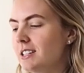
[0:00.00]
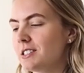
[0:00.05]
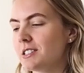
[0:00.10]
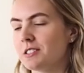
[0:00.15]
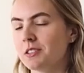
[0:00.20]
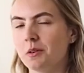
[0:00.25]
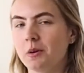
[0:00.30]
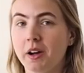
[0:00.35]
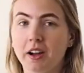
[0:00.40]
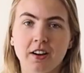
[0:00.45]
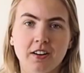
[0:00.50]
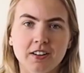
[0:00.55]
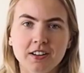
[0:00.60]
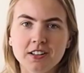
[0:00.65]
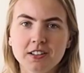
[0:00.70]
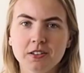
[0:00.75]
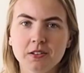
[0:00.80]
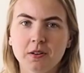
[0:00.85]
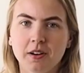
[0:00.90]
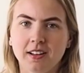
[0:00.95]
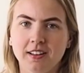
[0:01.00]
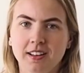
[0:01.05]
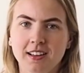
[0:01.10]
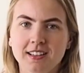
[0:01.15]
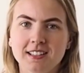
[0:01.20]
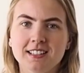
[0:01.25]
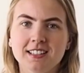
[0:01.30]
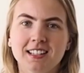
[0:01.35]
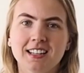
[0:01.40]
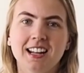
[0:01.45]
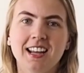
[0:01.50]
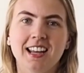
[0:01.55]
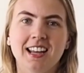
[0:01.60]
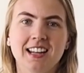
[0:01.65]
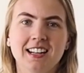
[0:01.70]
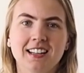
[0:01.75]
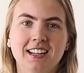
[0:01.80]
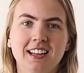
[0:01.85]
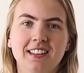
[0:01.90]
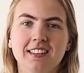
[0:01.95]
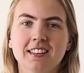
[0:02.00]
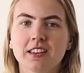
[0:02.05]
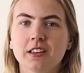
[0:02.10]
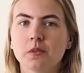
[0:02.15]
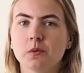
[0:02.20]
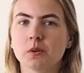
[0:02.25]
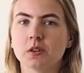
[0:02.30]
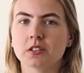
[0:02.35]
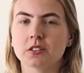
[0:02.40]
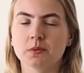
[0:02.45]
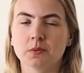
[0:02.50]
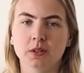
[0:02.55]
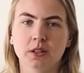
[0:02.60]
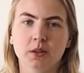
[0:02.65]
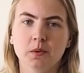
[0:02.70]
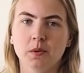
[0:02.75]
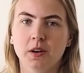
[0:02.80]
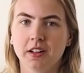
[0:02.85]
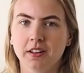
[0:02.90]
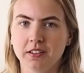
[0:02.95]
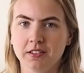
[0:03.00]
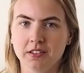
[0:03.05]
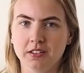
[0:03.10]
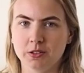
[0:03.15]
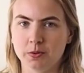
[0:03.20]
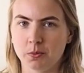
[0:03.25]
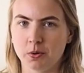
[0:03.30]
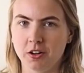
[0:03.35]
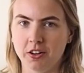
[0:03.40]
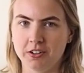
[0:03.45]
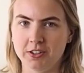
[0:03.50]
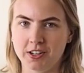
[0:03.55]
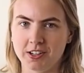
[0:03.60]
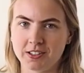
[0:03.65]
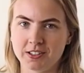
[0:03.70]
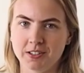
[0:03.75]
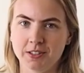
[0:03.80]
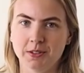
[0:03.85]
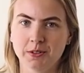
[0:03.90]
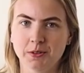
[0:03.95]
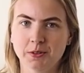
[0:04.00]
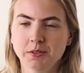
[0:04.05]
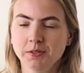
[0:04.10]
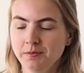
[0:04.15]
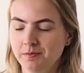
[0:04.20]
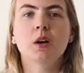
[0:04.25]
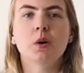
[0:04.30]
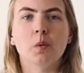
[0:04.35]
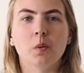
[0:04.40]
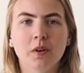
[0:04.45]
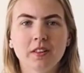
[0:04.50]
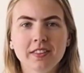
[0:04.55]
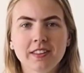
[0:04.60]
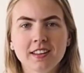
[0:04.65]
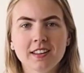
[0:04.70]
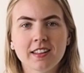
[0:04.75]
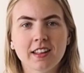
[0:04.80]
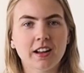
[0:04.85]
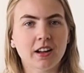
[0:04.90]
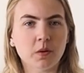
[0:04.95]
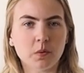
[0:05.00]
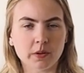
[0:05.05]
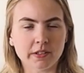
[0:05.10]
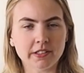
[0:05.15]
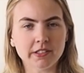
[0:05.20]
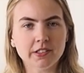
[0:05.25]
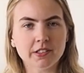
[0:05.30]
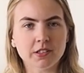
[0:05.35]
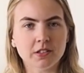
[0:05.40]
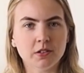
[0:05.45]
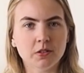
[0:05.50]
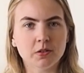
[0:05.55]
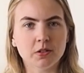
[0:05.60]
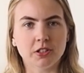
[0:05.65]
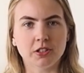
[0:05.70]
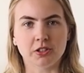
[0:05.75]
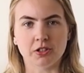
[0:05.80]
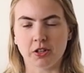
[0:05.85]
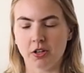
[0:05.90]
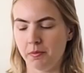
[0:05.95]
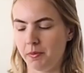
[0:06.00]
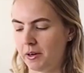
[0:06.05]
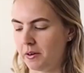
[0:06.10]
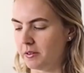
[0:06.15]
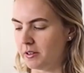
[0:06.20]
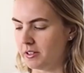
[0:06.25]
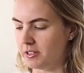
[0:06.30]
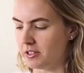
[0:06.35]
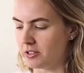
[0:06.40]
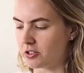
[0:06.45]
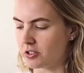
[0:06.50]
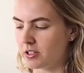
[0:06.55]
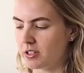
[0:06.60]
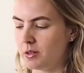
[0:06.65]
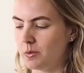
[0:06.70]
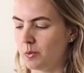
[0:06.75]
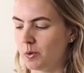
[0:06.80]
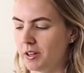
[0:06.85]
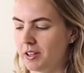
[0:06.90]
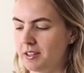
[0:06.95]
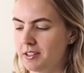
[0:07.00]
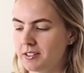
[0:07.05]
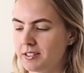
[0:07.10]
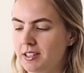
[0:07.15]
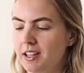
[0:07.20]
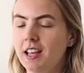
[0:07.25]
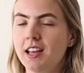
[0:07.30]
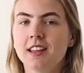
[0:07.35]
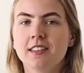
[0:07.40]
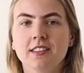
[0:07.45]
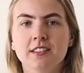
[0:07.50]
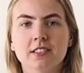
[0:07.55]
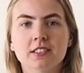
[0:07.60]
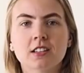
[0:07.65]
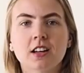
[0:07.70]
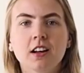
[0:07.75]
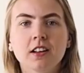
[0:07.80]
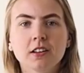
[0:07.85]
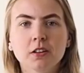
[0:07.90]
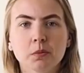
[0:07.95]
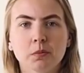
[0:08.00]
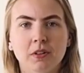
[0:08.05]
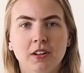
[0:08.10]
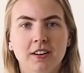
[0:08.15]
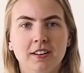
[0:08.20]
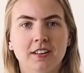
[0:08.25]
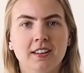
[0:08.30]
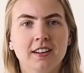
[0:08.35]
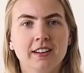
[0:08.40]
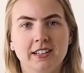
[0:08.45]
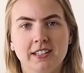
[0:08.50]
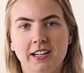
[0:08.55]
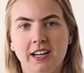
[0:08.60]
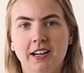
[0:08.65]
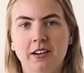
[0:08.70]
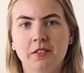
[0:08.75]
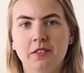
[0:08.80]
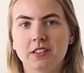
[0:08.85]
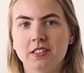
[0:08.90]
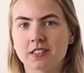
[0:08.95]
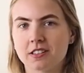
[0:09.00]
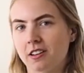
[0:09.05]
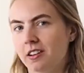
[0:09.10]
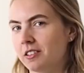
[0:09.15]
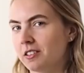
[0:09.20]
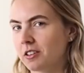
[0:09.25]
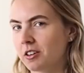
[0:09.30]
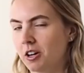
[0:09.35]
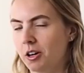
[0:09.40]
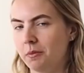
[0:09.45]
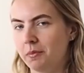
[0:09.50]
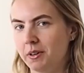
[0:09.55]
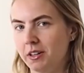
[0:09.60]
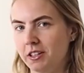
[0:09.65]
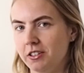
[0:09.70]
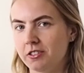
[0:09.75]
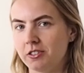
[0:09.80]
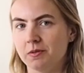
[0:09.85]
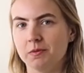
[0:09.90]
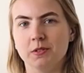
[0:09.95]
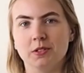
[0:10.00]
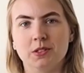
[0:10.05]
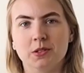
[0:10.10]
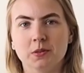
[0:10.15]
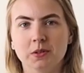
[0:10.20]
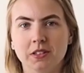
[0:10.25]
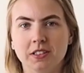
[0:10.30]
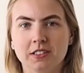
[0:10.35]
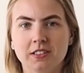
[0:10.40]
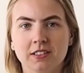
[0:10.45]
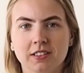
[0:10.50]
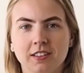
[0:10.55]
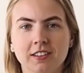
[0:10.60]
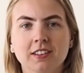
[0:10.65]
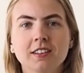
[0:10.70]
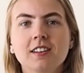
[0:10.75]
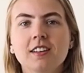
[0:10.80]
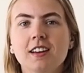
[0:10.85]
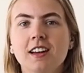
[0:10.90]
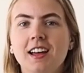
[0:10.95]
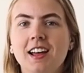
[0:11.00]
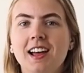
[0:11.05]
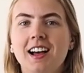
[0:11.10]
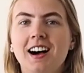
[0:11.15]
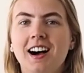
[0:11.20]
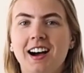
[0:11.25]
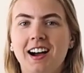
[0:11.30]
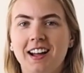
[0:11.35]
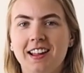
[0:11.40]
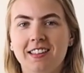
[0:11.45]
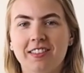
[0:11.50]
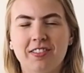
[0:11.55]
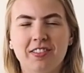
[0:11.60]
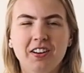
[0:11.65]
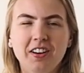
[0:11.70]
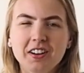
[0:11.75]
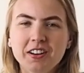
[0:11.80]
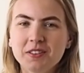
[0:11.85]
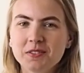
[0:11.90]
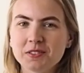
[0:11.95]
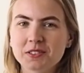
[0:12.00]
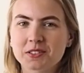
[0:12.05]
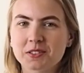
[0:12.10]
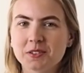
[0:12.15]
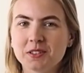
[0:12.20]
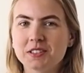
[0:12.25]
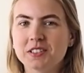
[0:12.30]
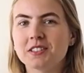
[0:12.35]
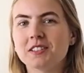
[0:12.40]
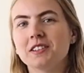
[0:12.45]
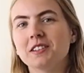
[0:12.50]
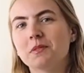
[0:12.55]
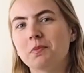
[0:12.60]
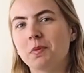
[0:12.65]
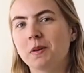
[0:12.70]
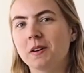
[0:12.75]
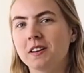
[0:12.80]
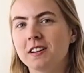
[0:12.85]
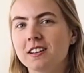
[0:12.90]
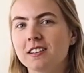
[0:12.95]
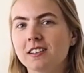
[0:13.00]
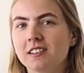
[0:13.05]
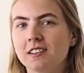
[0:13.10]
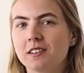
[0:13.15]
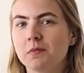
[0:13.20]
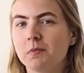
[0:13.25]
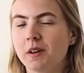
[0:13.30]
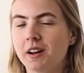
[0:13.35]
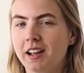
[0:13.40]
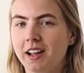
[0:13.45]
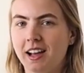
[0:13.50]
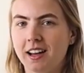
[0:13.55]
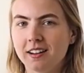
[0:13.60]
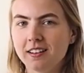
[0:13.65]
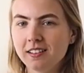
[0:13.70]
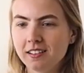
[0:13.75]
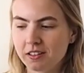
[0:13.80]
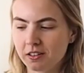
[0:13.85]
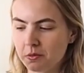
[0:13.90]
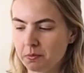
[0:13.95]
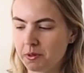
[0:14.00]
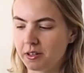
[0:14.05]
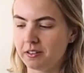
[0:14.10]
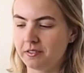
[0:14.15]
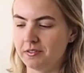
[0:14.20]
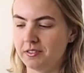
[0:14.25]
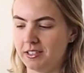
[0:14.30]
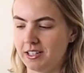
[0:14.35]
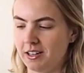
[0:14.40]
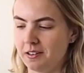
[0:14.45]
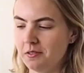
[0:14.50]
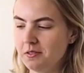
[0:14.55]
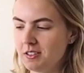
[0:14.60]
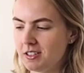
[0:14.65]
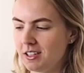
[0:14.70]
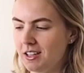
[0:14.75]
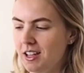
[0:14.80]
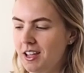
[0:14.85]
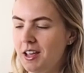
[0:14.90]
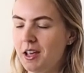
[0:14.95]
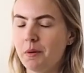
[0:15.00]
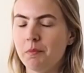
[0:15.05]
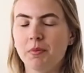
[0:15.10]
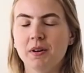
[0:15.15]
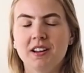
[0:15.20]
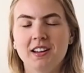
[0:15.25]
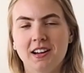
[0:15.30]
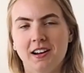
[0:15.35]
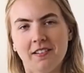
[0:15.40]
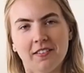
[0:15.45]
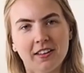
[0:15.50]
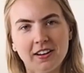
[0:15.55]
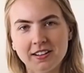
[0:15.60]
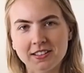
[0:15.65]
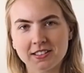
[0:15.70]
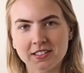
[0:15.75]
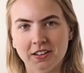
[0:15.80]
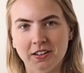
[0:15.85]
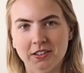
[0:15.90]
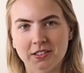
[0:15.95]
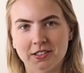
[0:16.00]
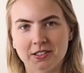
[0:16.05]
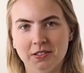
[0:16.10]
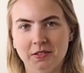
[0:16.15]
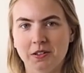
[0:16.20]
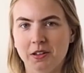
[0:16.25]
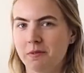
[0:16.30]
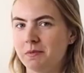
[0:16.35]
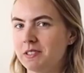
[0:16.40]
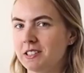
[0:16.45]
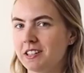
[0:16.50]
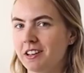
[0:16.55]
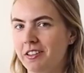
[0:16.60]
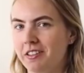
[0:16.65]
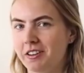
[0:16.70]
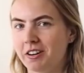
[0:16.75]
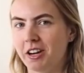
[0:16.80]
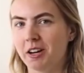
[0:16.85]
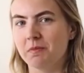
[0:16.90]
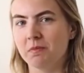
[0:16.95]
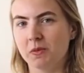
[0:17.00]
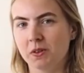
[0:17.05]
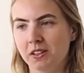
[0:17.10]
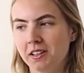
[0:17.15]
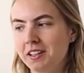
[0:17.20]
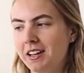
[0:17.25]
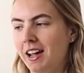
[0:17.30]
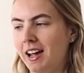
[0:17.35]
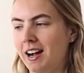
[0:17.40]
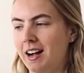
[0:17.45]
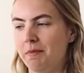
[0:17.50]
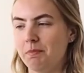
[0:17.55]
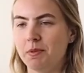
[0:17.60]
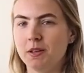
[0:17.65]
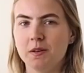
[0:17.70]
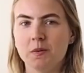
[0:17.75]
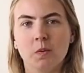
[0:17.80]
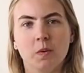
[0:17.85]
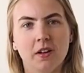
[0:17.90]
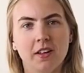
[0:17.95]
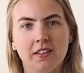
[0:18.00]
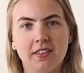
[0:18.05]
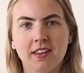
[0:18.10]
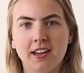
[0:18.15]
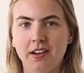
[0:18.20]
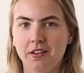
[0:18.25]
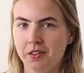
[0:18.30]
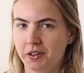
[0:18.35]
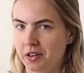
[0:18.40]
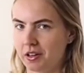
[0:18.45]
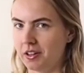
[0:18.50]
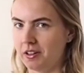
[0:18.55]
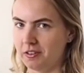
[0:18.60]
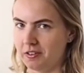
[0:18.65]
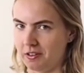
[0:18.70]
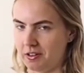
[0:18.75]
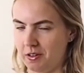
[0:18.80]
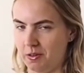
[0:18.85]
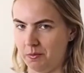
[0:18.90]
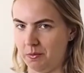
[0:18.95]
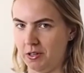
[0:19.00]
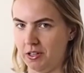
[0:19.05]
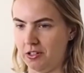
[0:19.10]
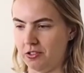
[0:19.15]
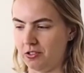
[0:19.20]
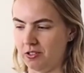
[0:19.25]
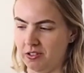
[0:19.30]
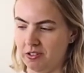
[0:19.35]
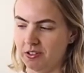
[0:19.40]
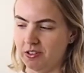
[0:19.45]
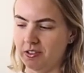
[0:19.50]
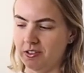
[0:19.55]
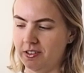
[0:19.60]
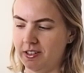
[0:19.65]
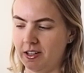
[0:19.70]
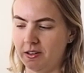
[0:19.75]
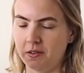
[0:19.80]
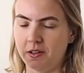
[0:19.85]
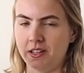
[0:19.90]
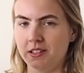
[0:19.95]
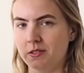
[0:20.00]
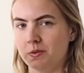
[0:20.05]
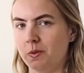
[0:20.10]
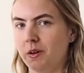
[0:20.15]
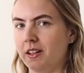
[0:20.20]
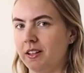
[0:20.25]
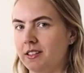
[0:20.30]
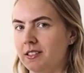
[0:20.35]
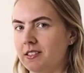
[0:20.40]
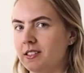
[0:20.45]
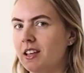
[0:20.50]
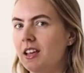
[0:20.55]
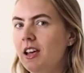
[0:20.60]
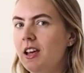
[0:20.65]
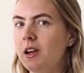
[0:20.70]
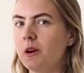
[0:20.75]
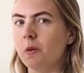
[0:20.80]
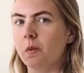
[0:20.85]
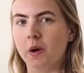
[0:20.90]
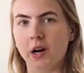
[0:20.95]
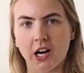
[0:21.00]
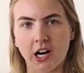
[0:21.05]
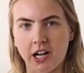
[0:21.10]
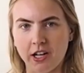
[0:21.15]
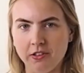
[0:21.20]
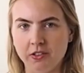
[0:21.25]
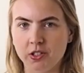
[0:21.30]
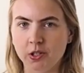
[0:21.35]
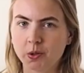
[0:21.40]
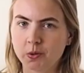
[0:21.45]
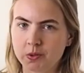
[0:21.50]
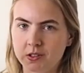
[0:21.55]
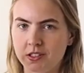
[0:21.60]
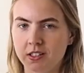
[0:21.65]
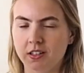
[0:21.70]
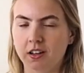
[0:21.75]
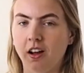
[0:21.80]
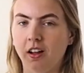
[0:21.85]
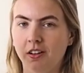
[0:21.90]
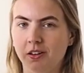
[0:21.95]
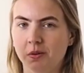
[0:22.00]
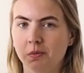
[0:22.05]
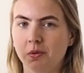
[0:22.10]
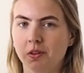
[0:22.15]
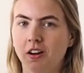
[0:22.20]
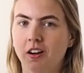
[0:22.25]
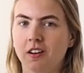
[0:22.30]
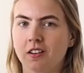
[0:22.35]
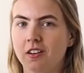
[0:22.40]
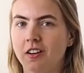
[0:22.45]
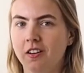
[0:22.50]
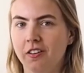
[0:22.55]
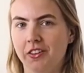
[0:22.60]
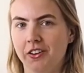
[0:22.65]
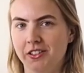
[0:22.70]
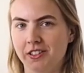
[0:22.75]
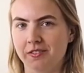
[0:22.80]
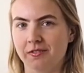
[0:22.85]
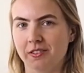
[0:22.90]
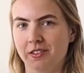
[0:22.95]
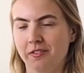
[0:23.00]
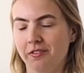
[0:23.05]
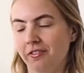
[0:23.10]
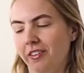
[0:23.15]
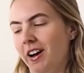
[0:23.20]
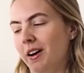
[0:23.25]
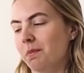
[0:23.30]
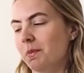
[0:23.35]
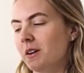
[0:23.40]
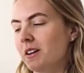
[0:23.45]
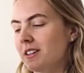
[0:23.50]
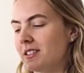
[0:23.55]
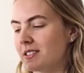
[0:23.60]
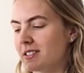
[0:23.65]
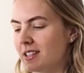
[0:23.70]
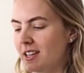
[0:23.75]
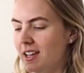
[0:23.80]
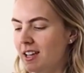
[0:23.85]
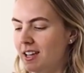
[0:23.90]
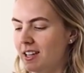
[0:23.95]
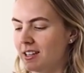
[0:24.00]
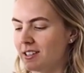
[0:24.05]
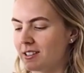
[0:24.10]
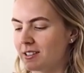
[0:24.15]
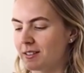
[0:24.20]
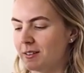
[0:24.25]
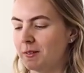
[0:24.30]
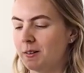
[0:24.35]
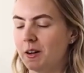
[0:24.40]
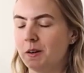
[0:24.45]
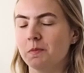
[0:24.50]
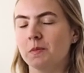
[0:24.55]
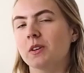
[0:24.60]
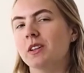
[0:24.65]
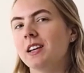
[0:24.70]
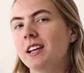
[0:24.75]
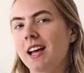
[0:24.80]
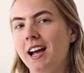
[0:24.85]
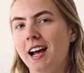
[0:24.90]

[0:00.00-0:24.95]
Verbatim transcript: so I already knew I liked it, and I think it works really well in this project too. One thing that I wasn't so sure about initially was this color blocking and how this color combination was going to look. I thought it was going to look pretty good, but I had a little bit of doubt. But now that it's all sewn up together, I'm really happy with how the color combination turned out, as well as where I chose to color block all the different fabrics. So I'm really